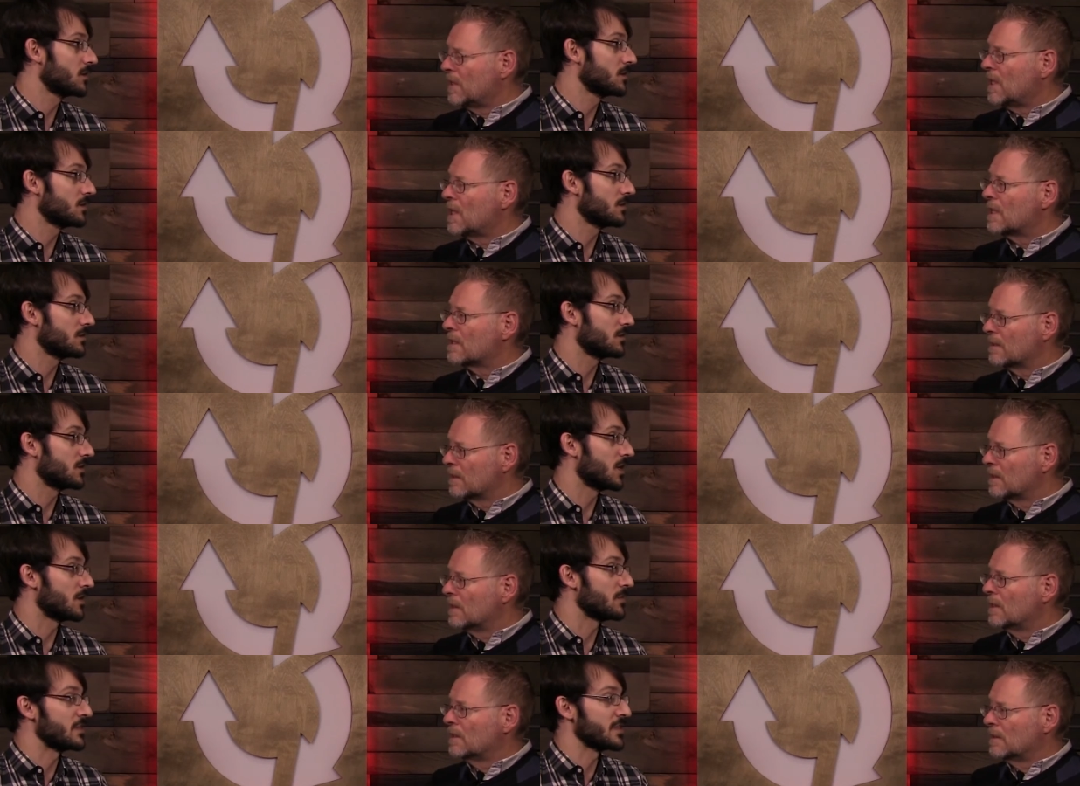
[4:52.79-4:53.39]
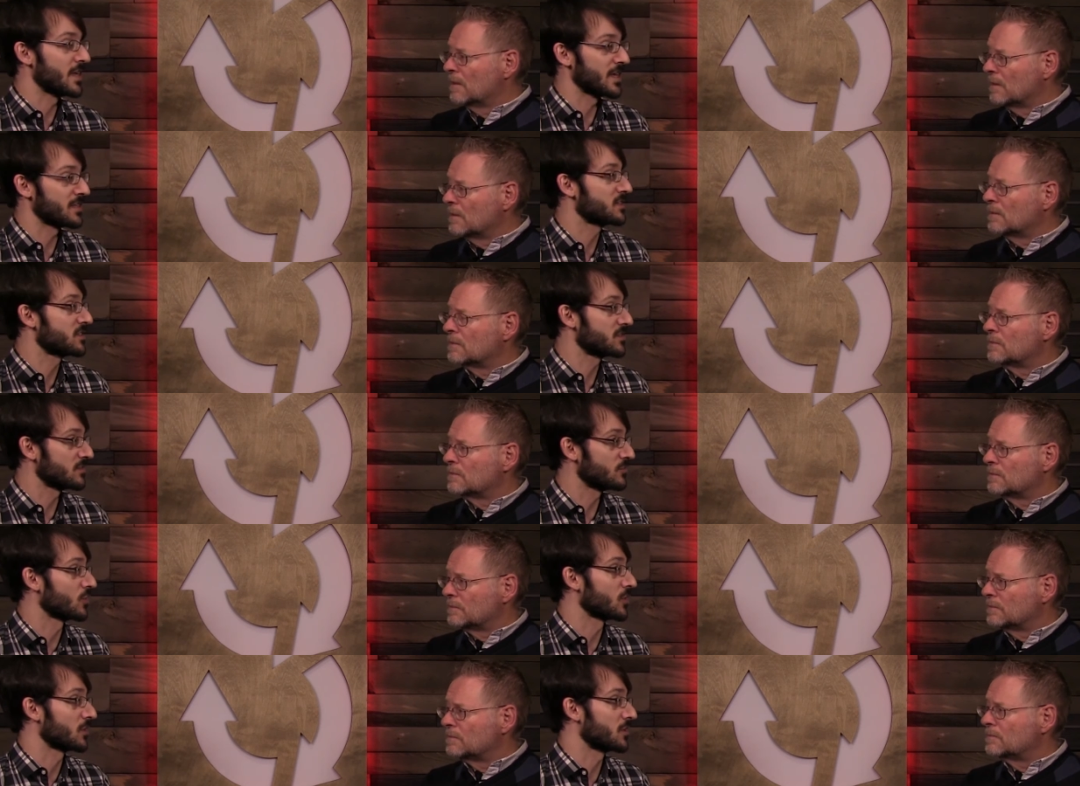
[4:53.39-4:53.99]
Speaker 1: yeah. Um, and that's
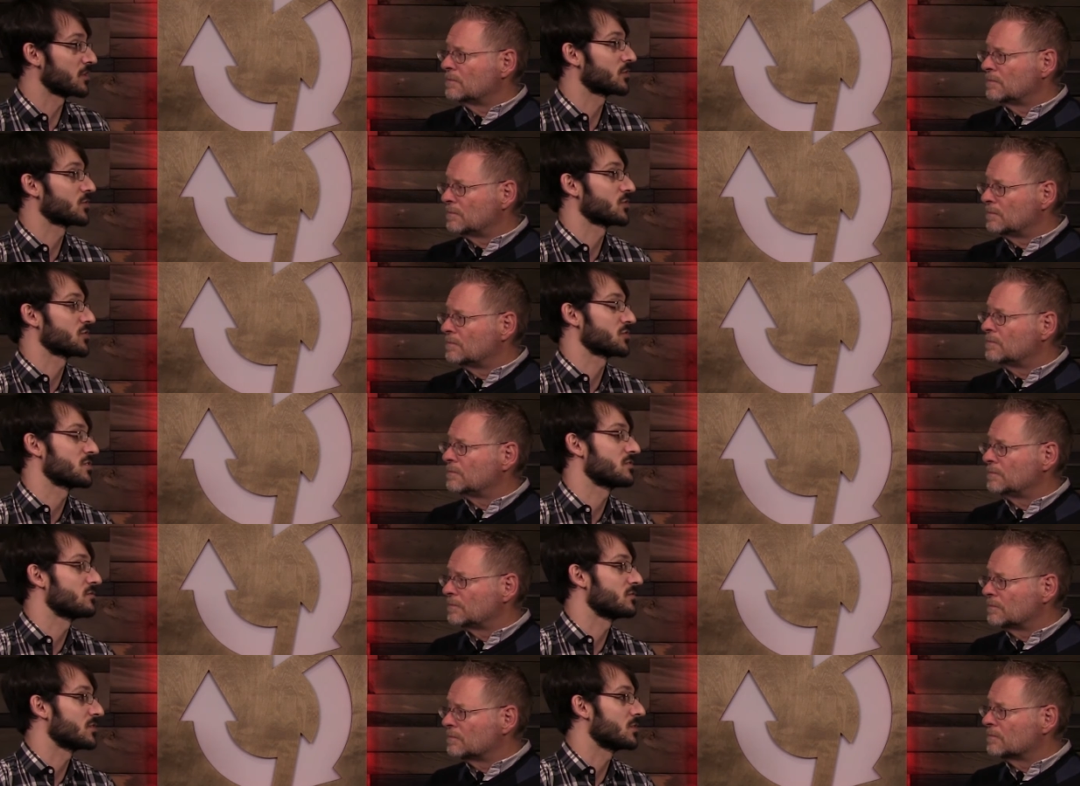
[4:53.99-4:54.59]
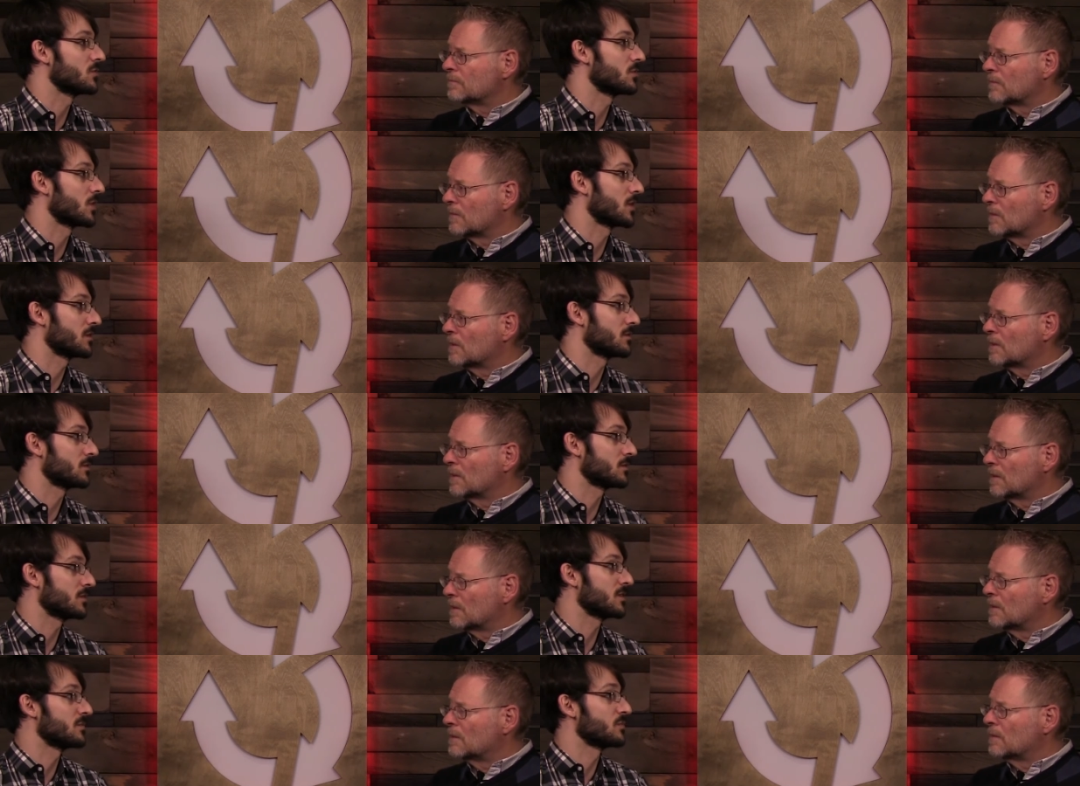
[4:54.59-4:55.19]
really the Christian view on
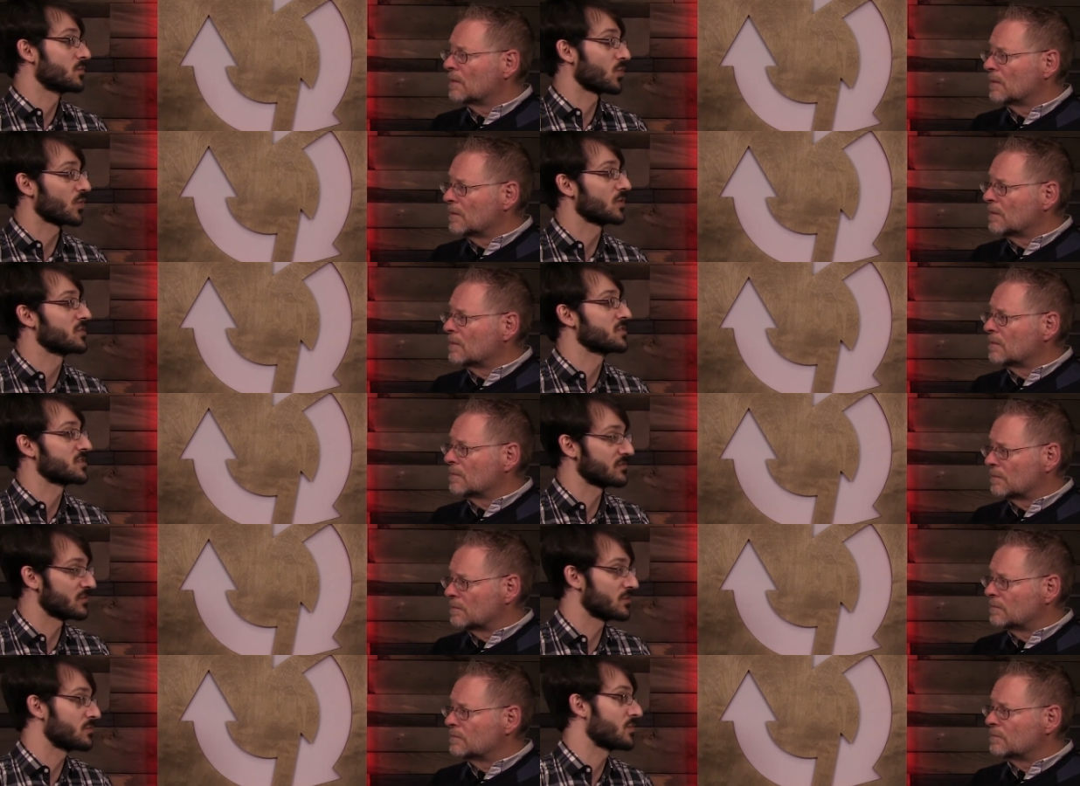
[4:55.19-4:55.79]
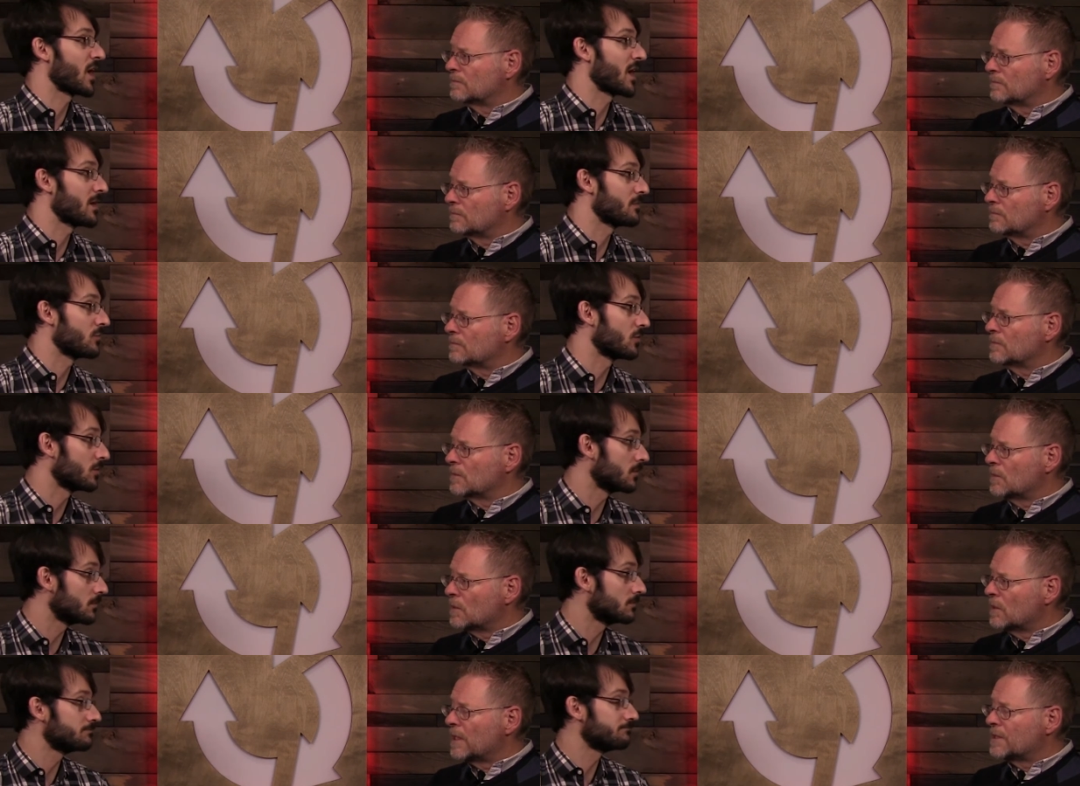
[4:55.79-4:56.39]
the importance of the Bible.
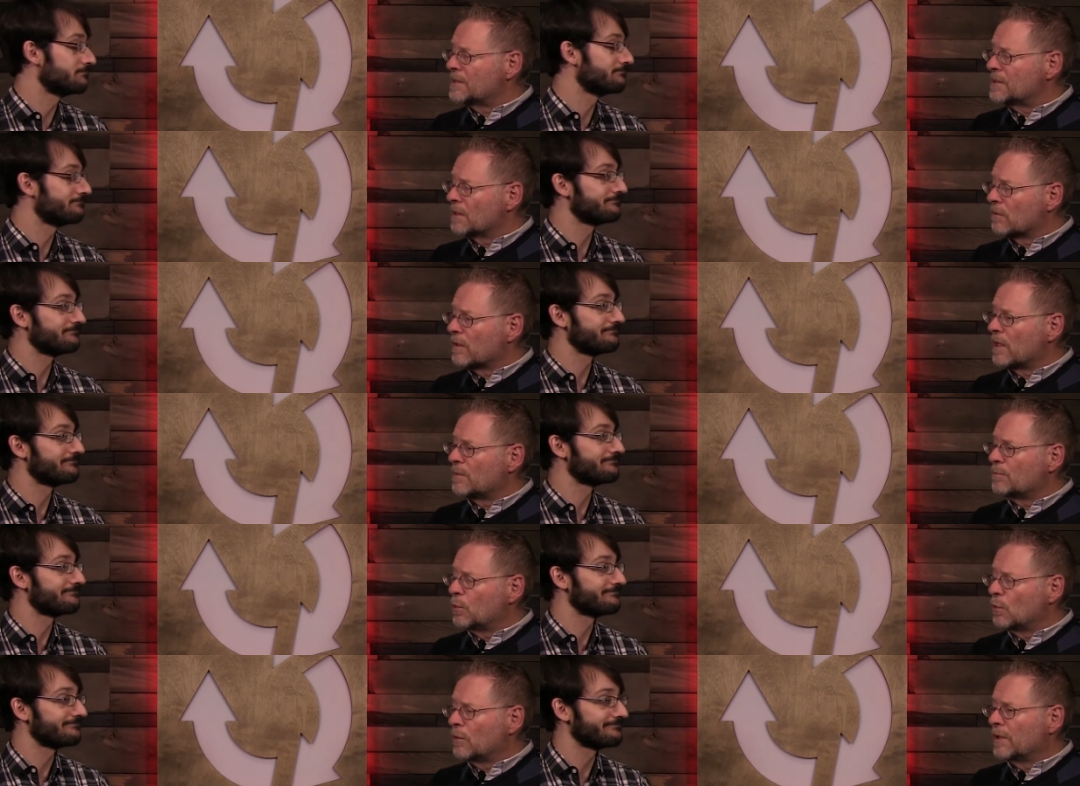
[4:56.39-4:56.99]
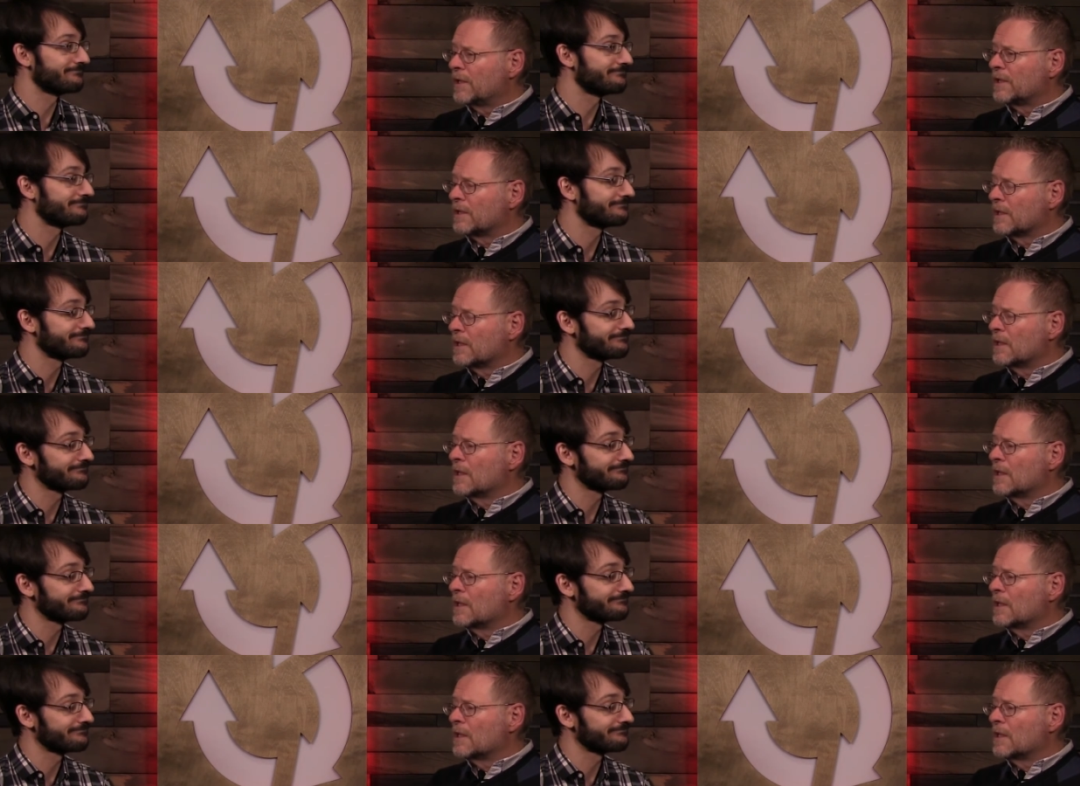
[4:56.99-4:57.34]
Speaker 2: No, that's a great point.